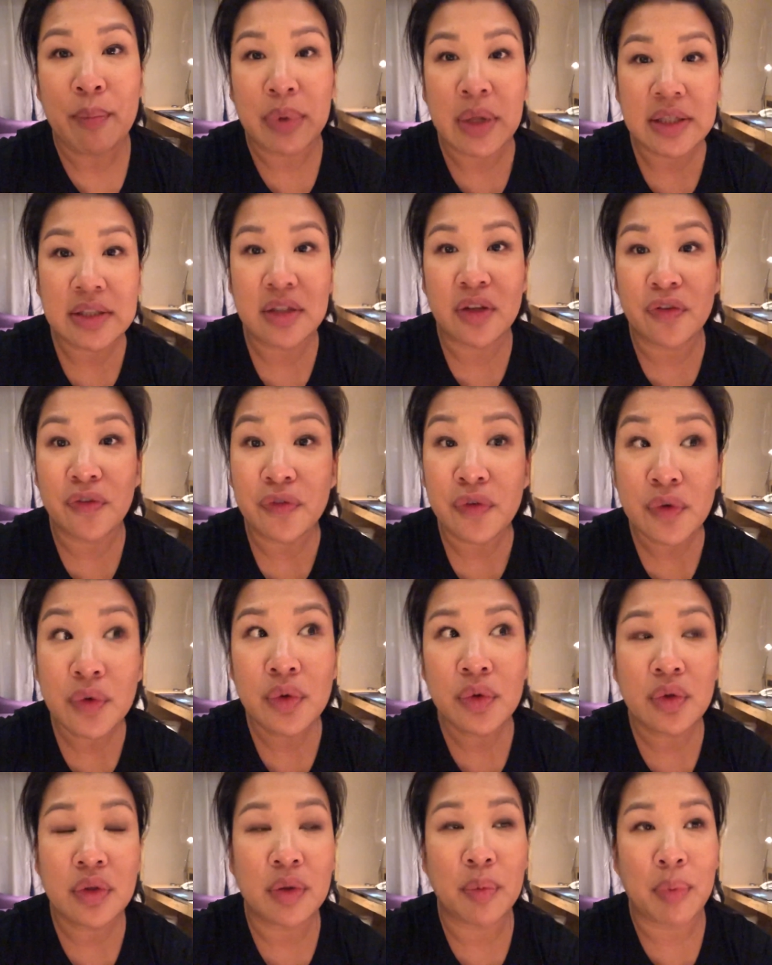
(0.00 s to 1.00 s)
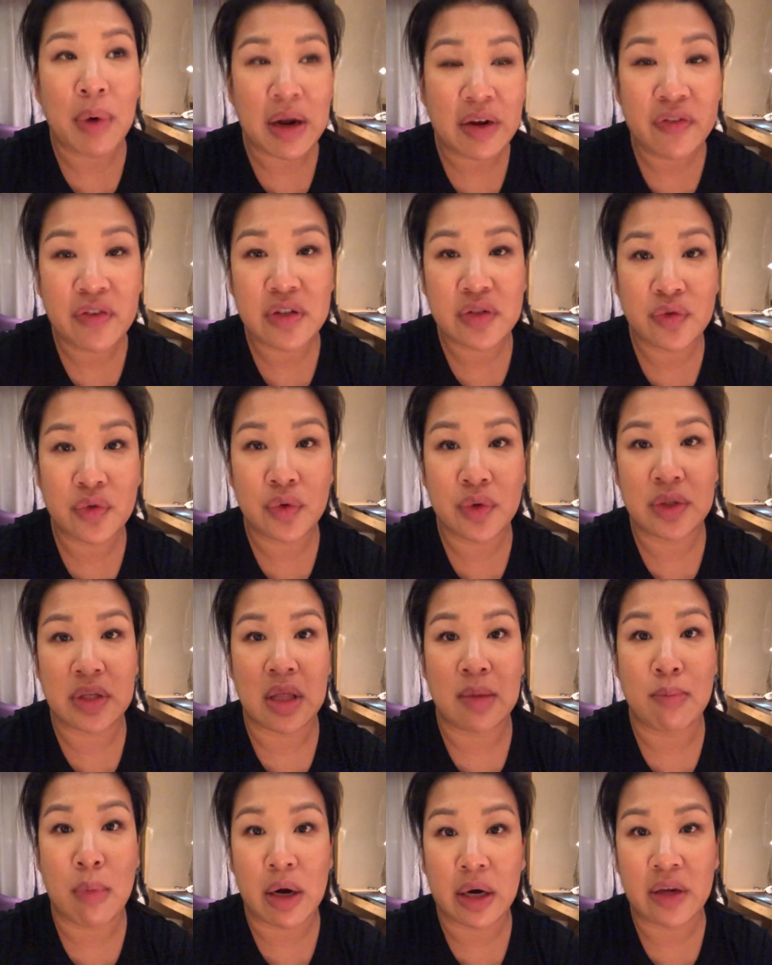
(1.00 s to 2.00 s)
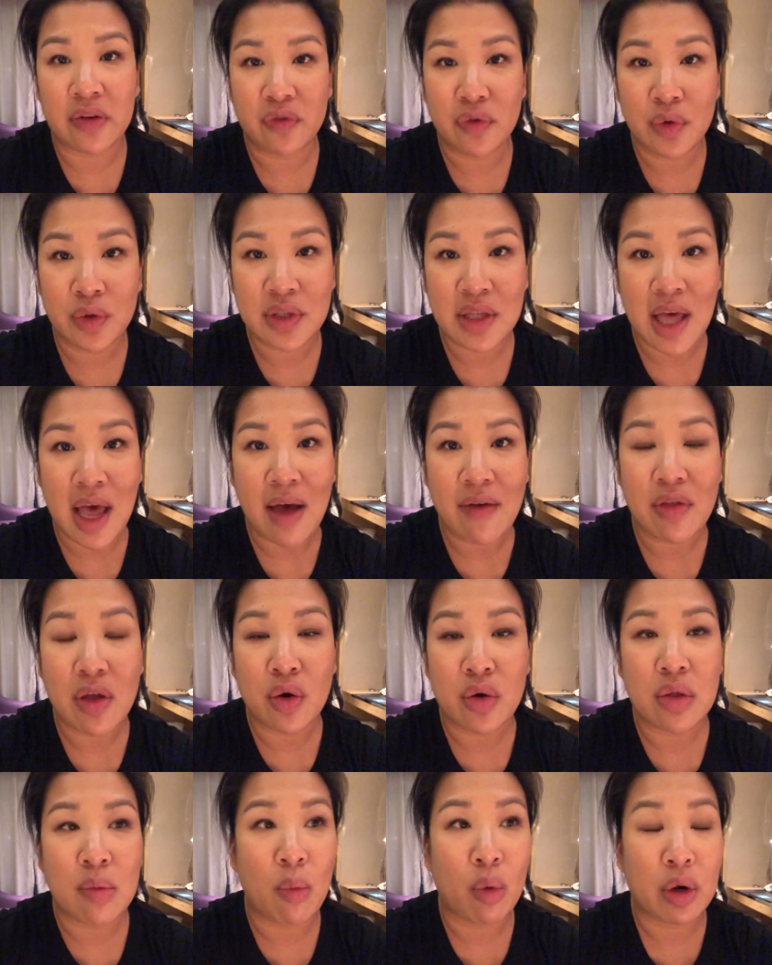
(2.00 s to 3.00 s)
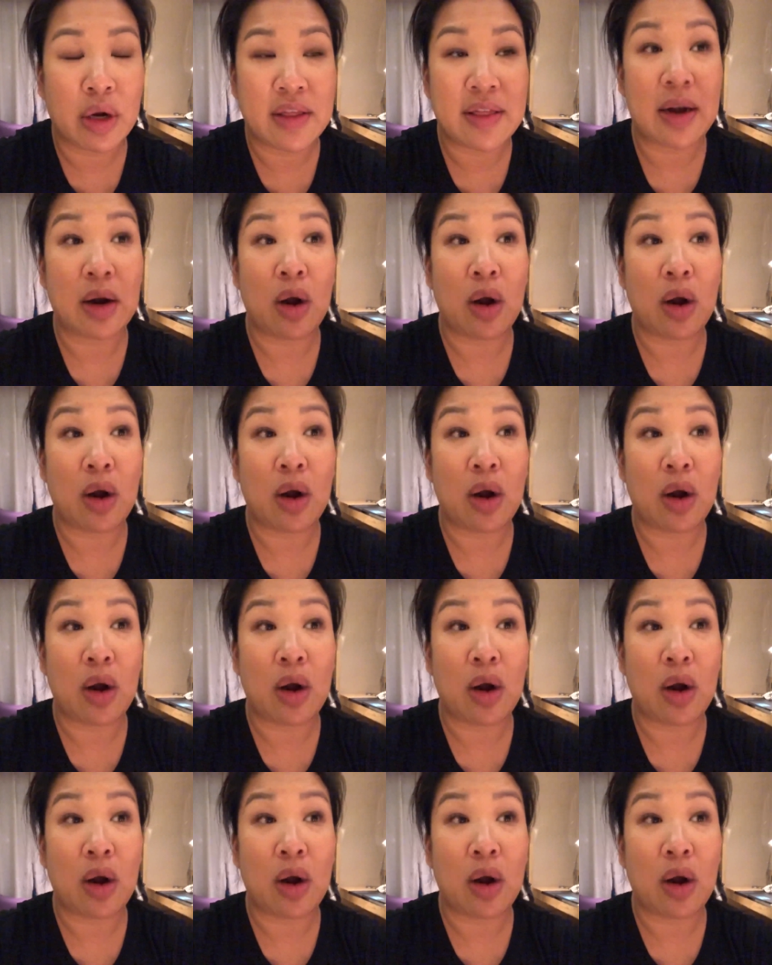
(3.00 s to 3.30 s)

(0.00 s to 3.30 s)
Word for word: Plus, the food, the breakfast foods, and the market foods they have there in the morning